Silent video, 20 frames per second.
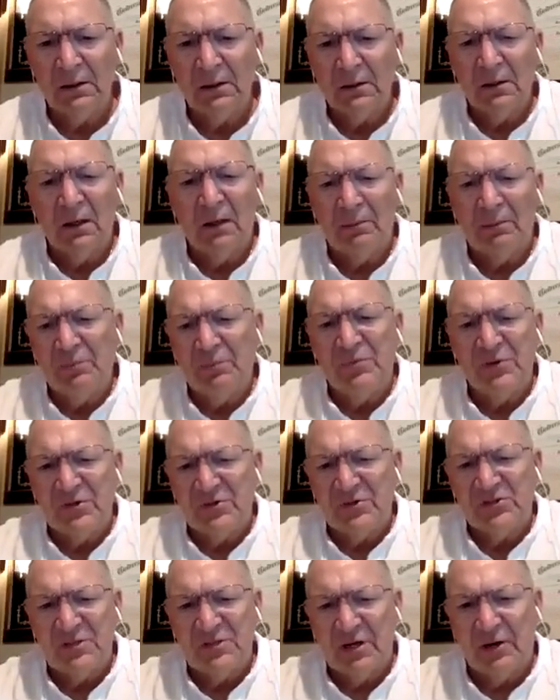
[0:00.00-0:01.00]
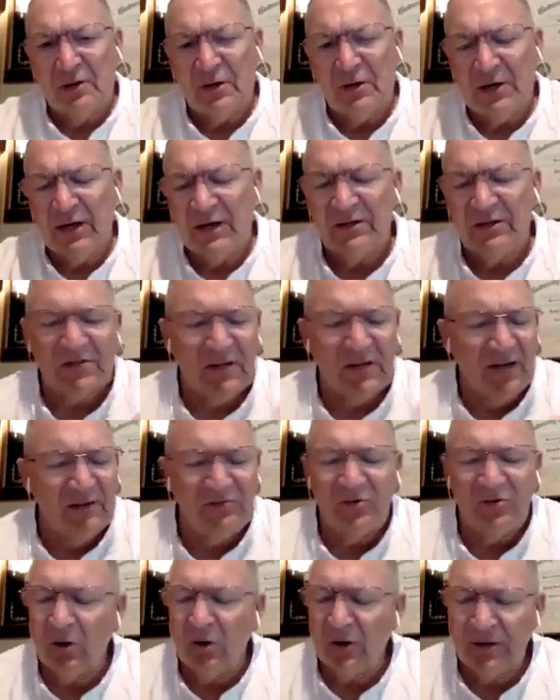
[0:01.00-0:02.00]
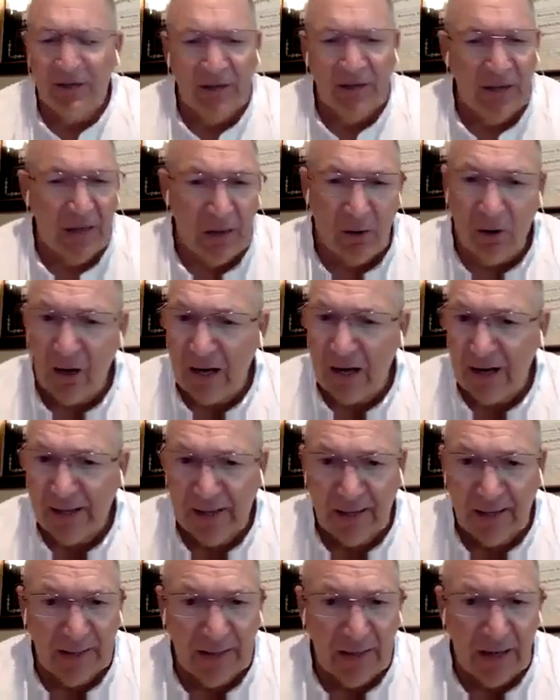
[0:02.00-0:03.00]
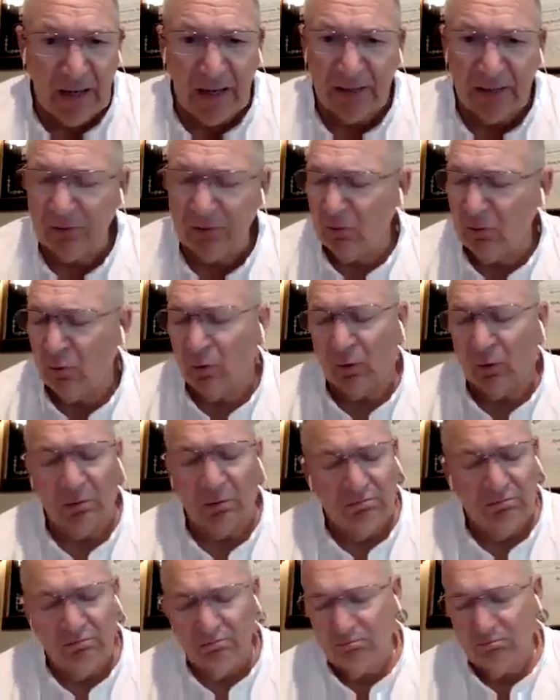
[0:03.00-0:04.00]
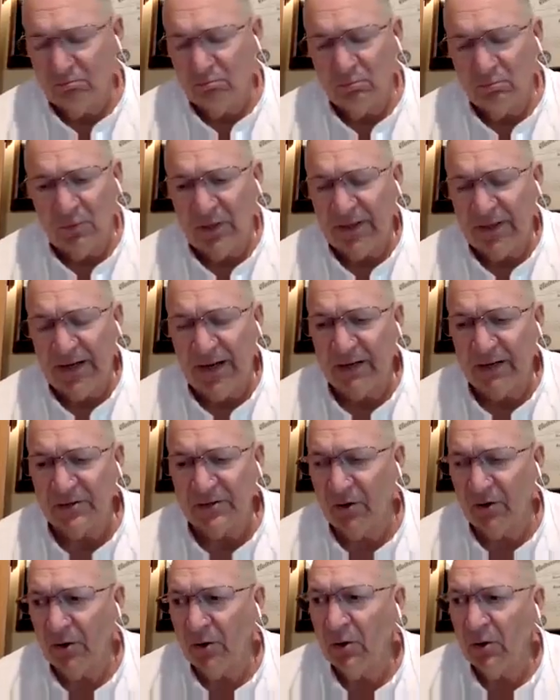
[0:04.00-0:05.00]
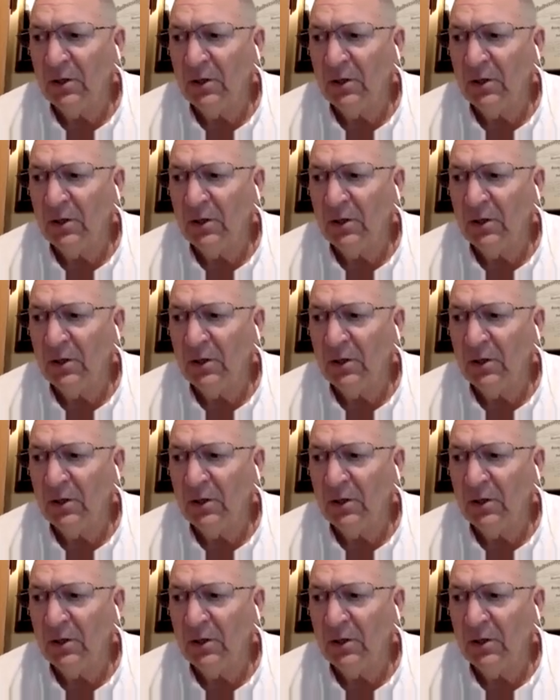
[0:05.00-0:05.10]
up this staircase. And I have no idea how high I got, or I can't tell you.